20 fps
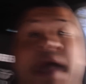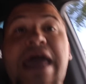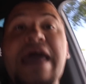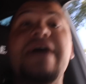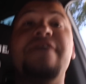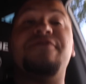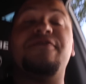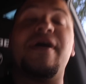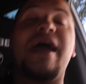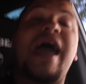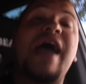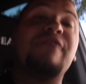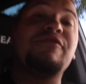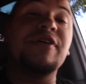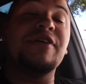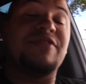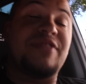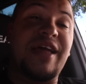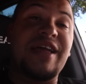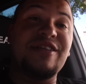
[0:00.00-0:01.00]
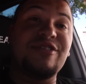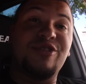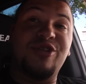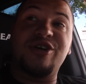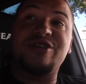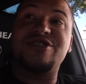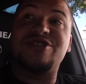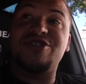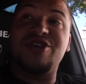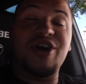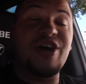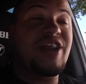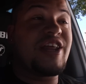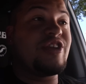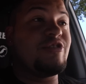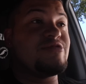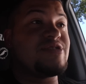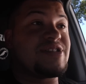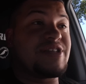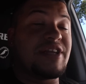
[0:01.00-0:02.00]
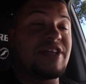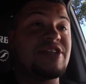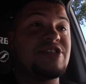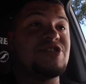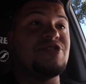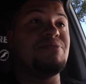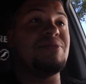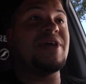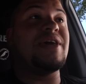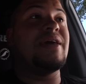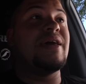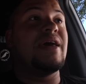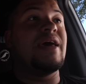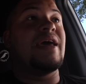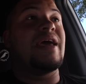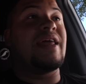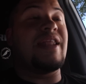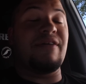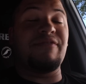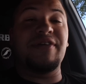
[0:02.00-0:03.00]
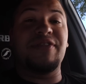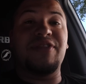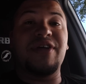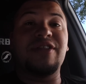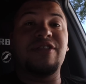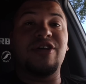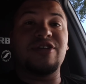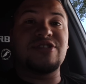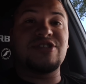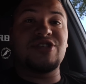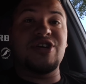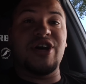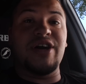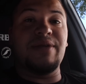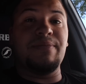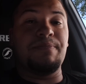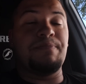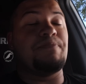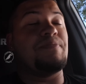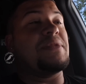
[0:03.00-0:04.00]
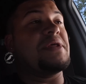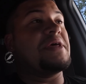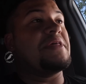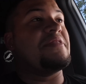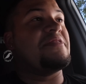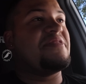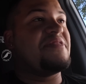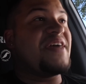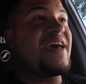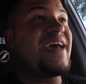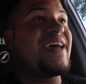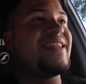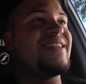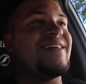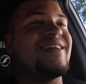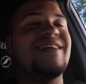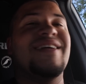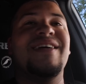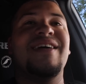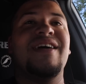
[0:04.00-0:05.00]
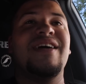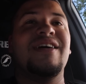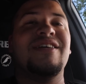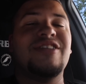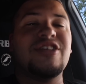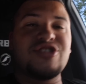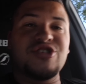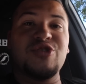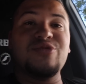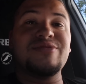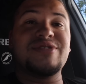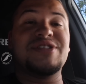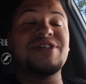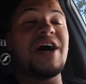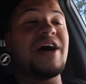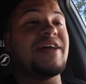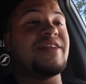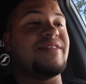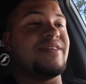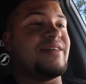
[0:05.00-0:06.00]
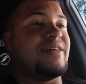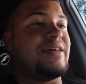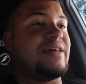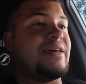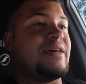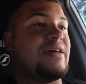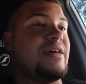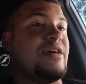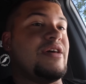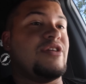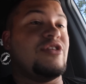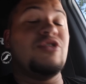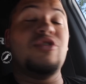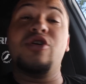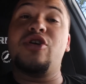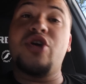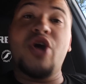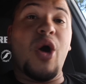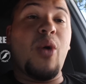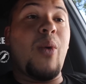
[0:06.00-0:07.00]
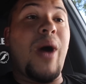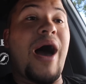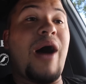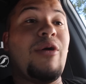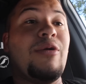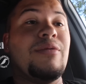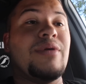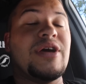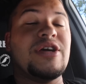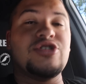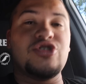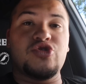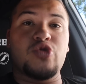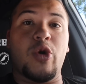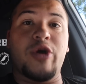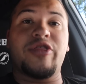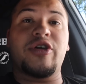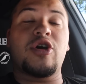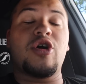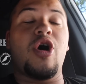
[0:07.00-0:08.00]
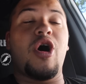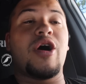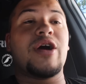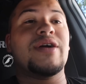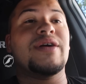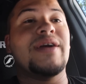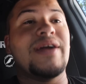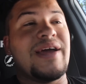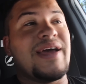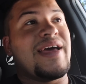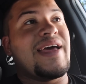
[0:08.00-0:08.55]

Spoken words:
If everything looks good and you send it to me and everything looks good, then the tune's done. You can go out, enjoy the car,